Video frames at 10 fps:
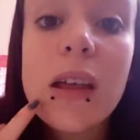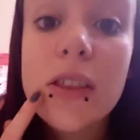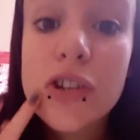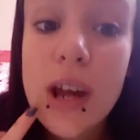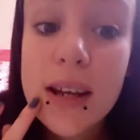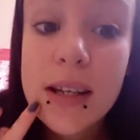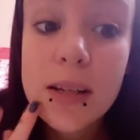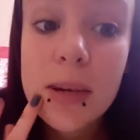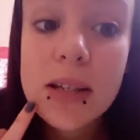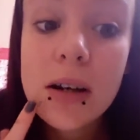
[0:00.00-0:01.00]
The shade is
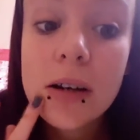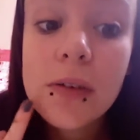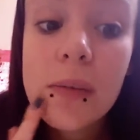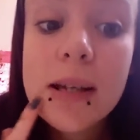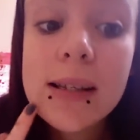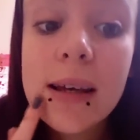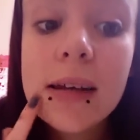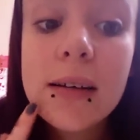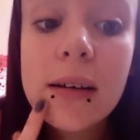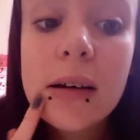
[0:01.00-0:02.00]
a bit dark for my
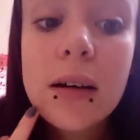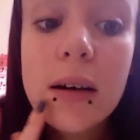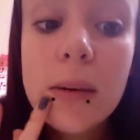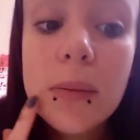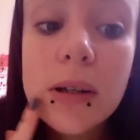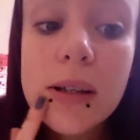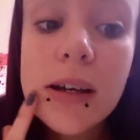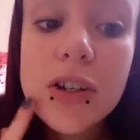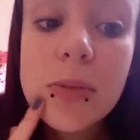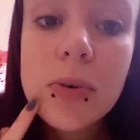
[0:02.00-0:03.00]
skin because I
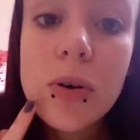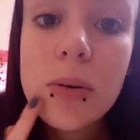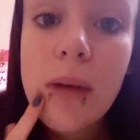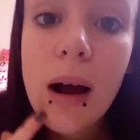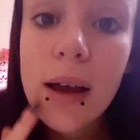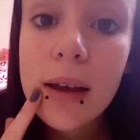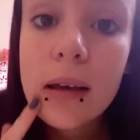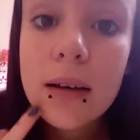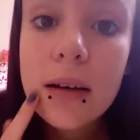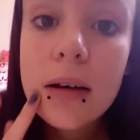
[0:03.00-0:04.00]
actually bought my
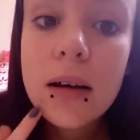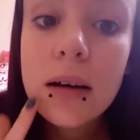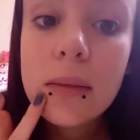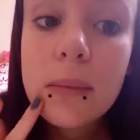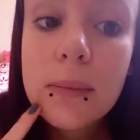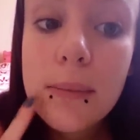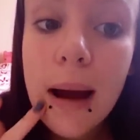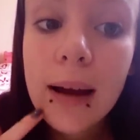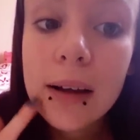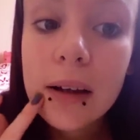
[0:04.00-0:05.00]

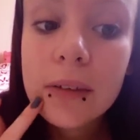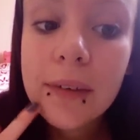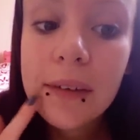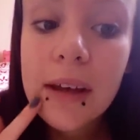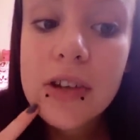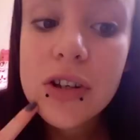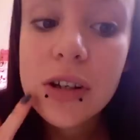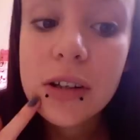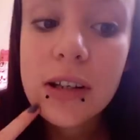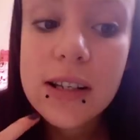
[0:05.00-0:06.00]
MAC foundation
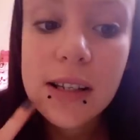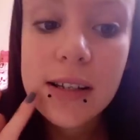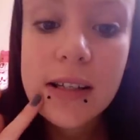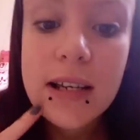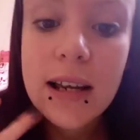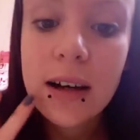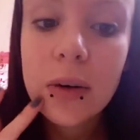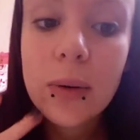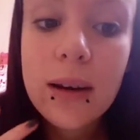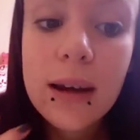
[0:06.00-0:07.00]
and this concealer
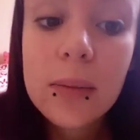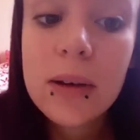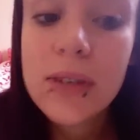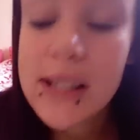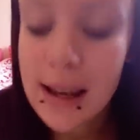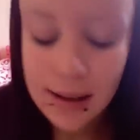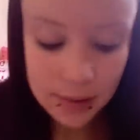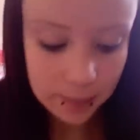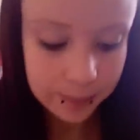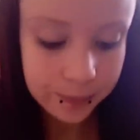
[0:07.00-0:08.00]
when I had a bit of a tan